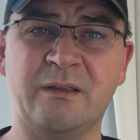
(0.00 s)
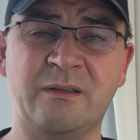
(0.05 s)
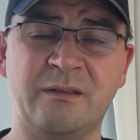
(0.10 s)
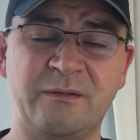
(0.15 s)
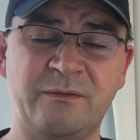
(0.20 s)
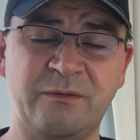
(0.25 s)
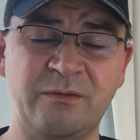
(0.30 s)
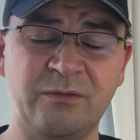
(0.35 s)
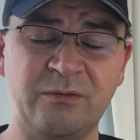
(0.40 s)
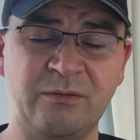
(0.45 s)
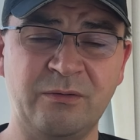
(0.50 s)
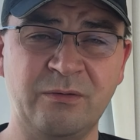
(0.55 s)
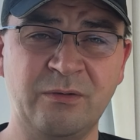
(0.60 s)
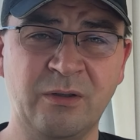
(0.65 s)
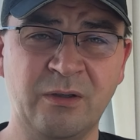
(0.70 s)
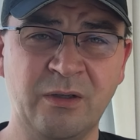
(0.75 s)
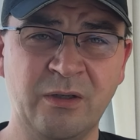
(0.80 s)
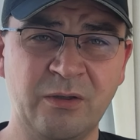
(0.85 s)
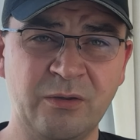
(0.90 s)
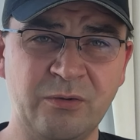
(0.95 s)
and if you
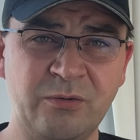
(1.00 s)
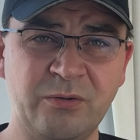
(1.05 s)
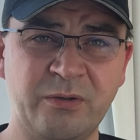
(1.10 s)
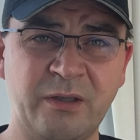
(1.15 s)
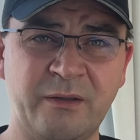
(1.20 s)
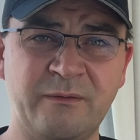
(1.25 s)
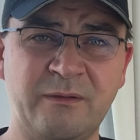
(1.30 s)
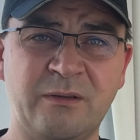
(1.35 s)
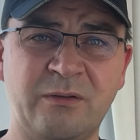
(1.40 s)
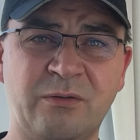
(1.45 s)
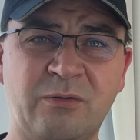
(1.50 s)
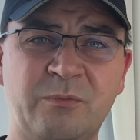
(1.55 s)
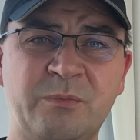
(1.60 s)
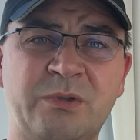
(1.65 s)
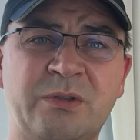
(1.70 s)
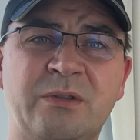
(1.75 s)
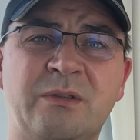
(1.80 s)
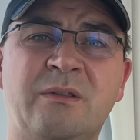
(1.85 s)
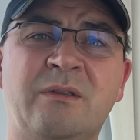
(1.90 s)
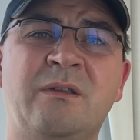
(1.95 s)
do have an
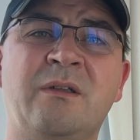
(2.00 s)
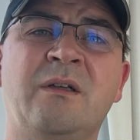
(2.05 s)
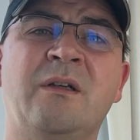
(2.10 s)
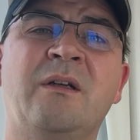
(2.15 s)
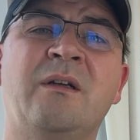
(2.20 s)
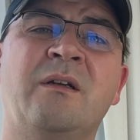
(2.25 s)
option,